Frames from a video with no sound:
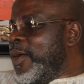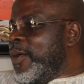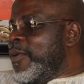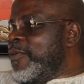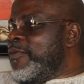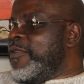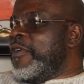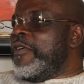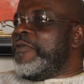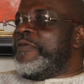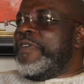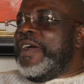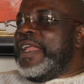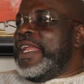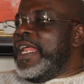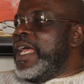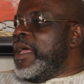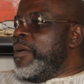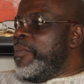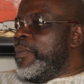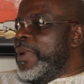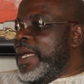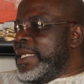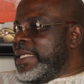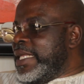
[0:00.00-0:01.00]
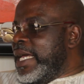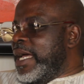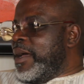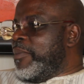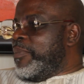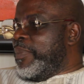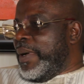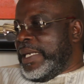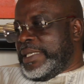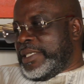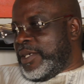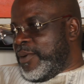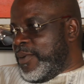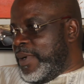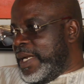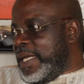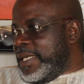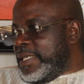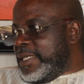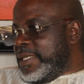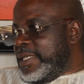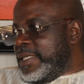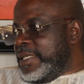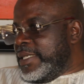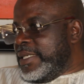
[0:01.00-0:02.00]
for further and better
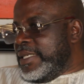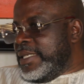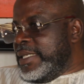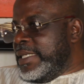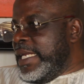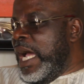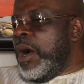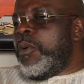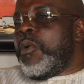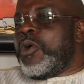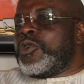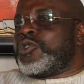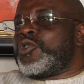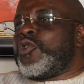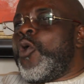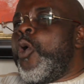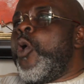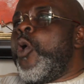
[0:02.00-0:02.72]
particulars. That was